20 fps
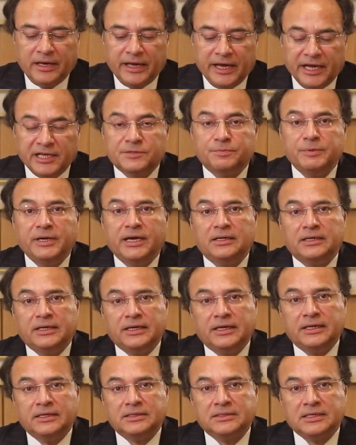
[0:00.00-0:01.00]

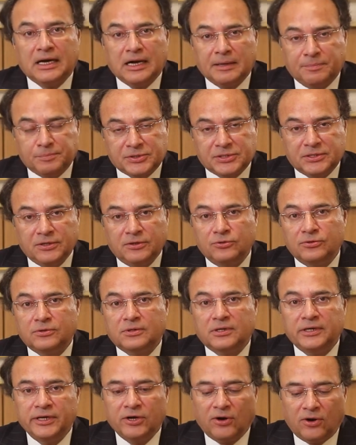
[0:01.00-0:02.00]
HBL is
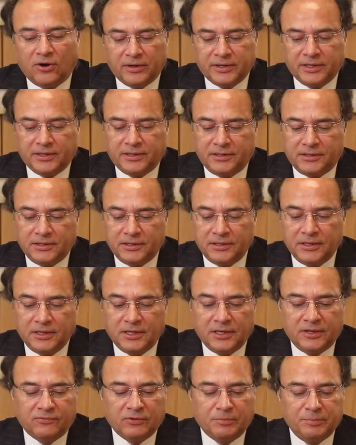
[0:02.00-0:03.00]
absolutely honored
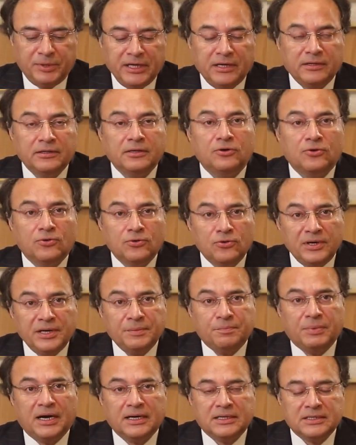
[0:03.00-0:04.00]
for being the
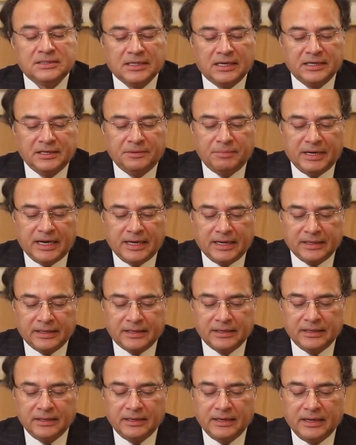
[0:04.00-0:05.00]
only Pakistani
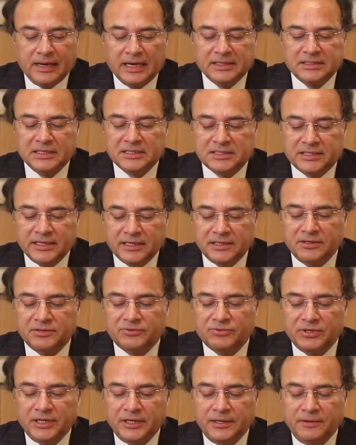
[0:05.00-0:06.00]
bank as a
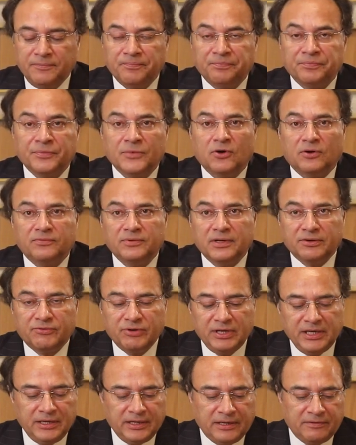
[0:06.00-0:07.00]
signatory of the
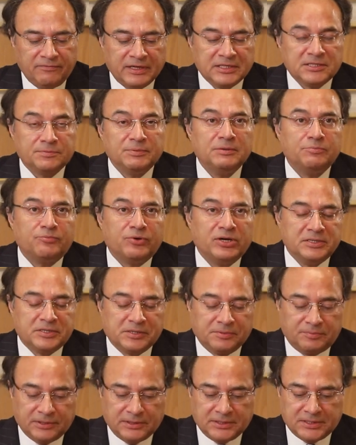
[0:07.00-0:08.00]
green investment
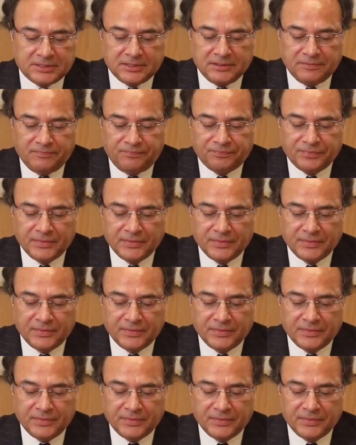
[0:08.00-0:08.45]
principles.